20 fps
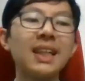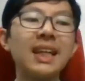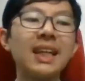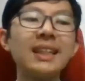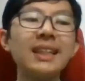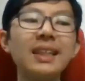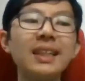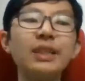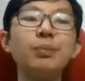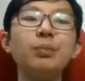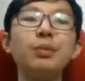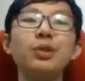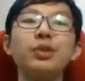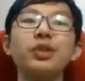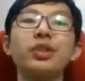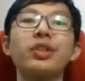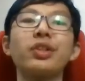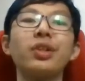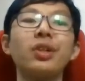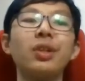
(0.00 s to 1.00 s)
another
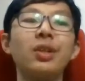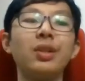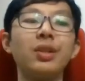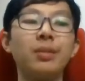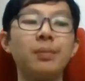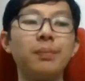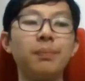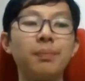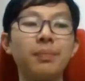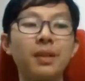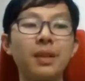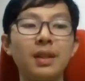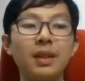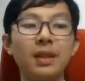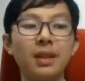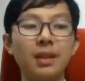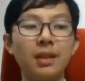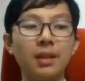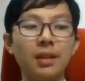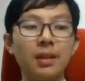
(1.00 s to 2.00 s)
musical.
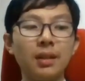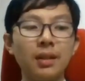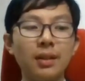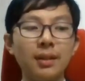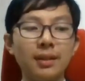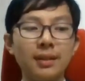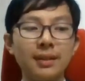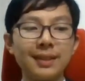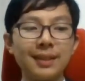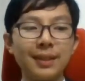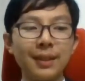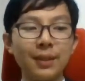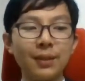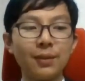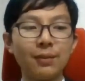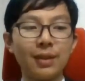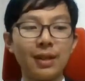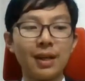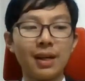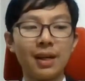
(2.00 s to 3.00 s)

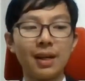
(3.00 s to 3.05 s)
So,